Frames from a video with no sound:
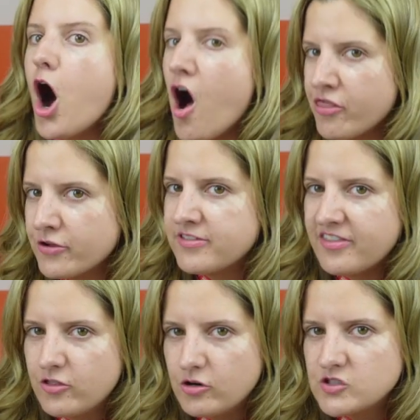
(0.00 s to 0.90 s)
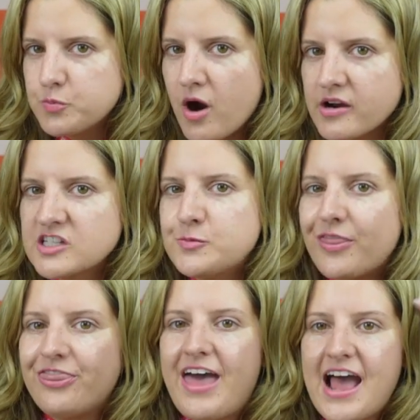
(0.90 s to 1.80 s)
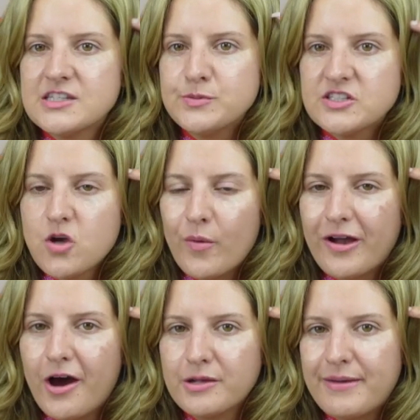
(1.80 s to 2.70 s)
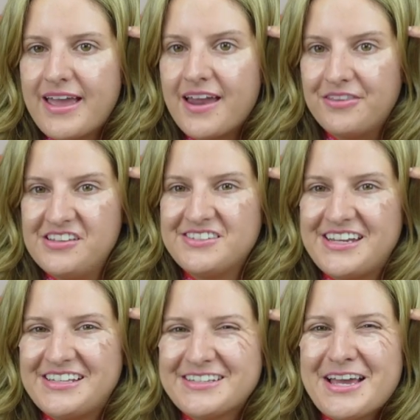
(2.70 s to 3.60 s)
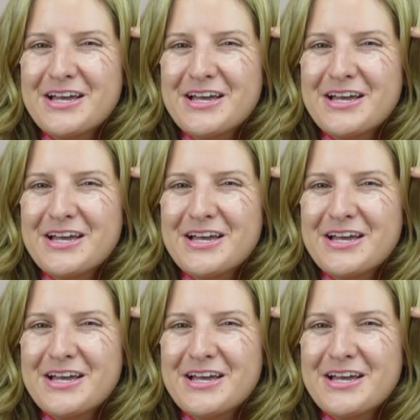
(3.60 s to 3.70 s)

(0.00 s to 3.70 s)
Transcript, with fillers: other than those products, but that's what's going on in my head these days.